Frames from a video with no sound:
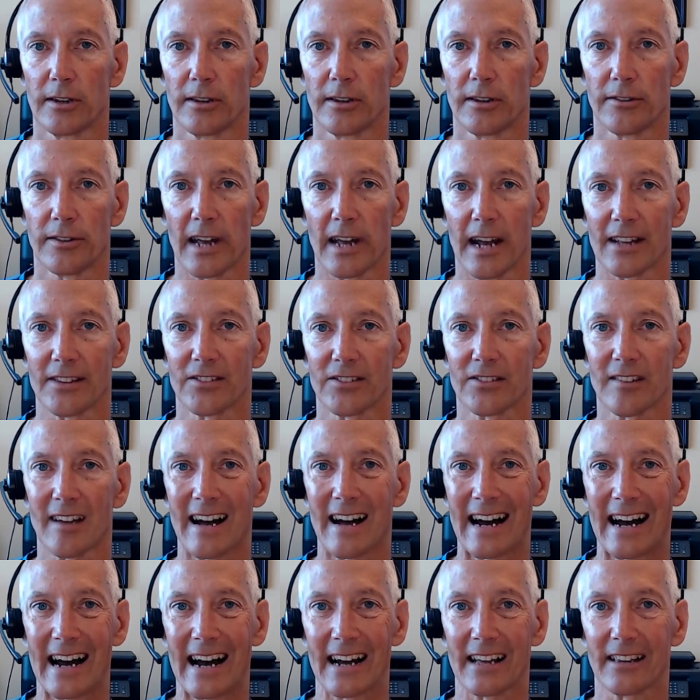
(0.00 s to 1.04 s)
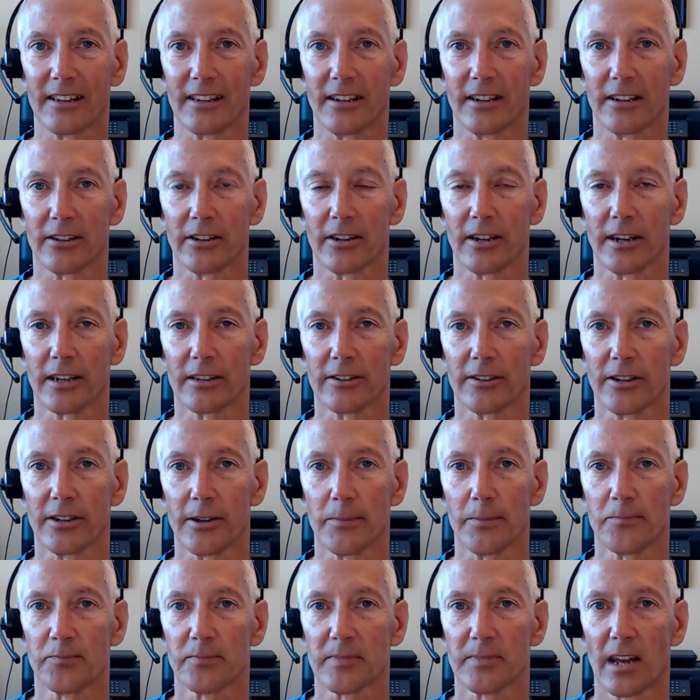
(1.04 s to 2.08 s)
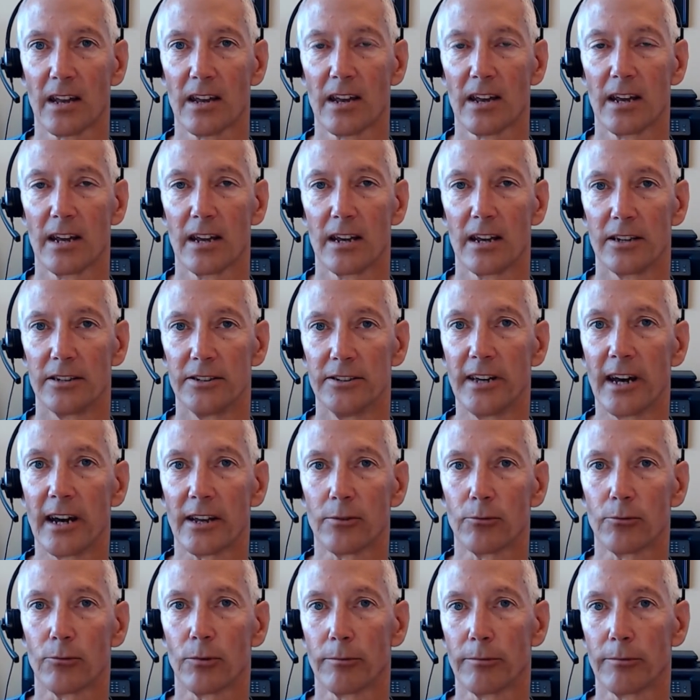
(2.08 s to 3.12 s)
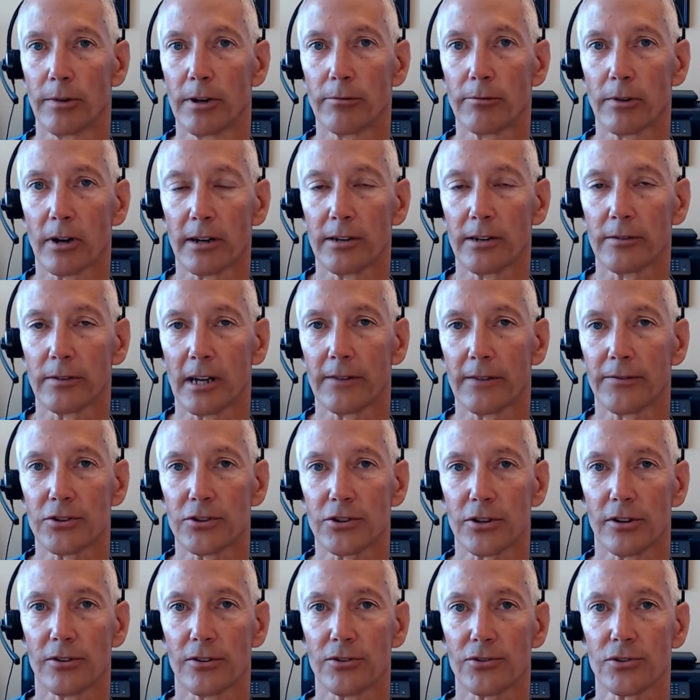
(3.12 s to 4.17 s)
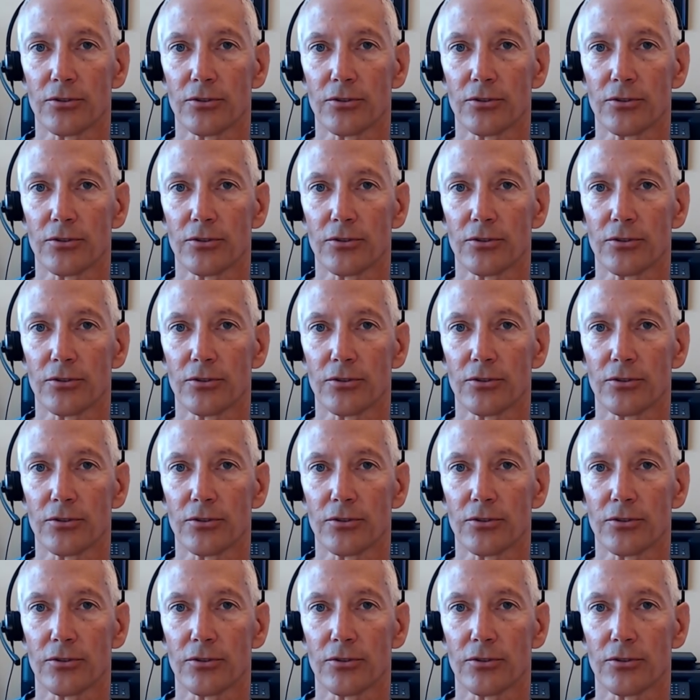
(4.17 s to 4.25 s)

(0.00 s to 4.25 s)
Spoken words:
That's highly unlikely. Yet, when we run life insurance